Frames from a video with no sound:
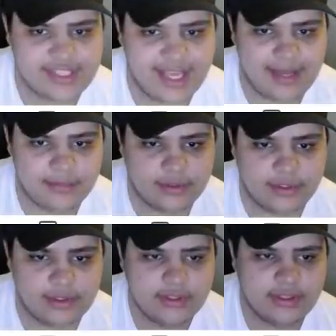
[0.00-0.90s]

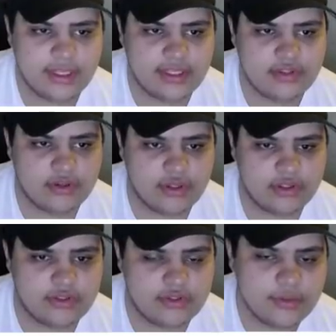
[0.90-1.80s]
Gabbard and you're
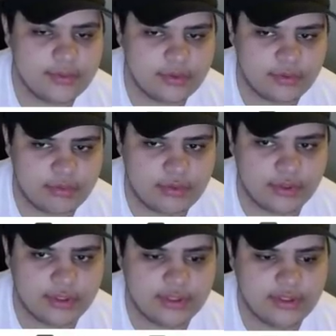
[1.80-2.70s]
on the Dubin
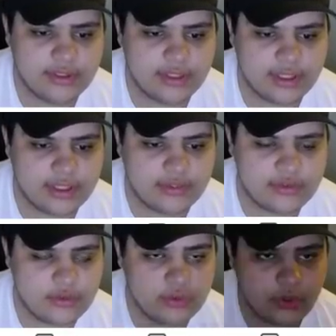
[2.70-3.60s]
report and
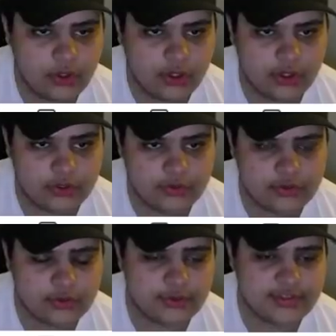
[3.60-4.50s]
you are
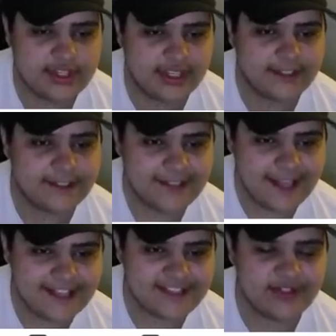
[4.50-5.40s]
sort of saying that
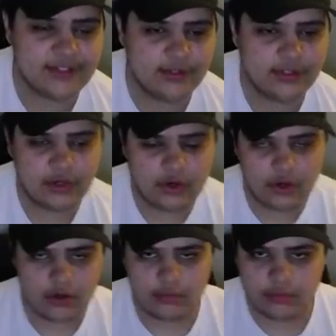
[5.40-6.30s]
yes, you know there
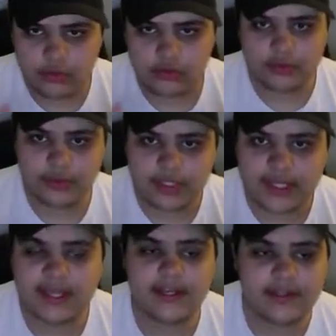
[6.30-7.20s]
are multiple
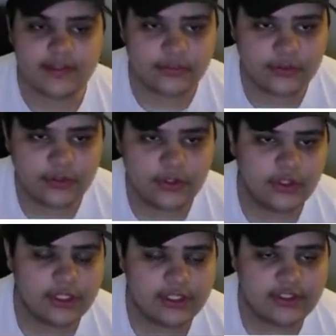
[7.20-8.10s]
candidates
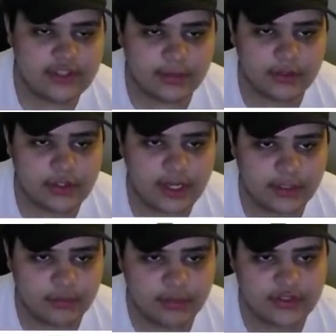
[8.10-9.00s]
in the
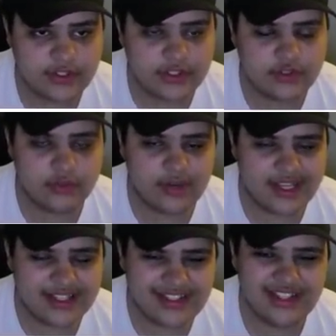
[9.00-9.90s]
Democratic presidential
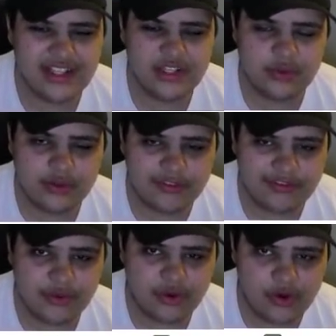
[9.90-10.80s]
race who are
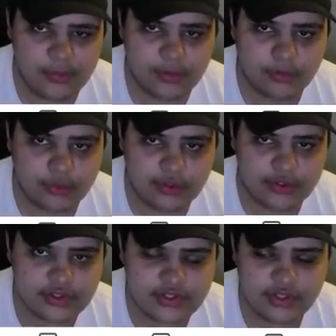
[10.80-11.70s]
for open
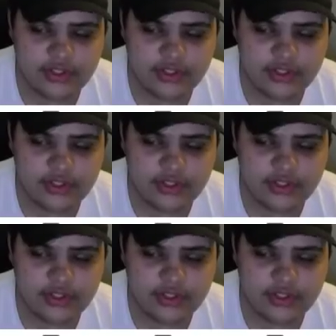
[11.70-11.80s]
borders,